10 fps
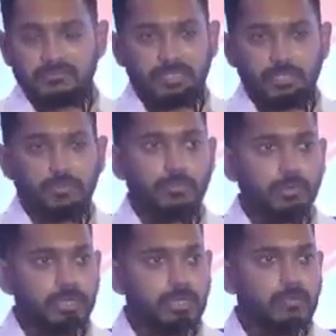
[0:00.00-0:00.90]
new
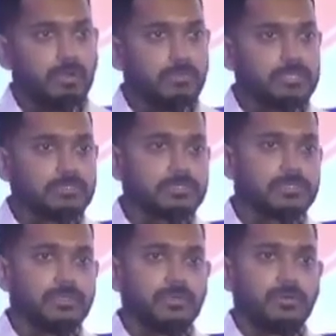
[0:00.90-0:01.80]
reporting requirements,
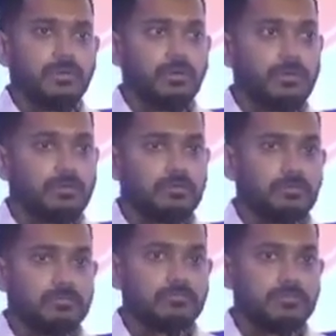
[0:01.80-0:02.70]
or
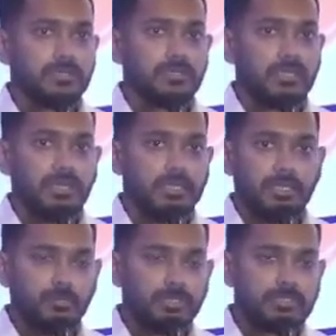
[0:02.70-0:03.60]
any
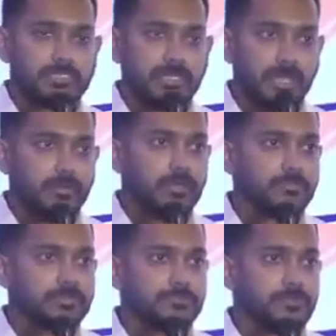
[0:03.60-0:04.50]
new business scenario
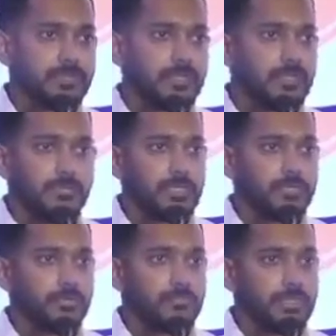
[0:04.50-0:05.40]
comes, we were unable
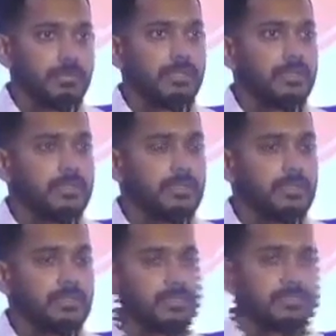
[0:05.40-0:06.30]
to implement it
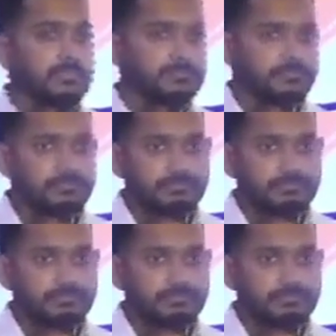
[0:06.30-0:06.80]
in our system.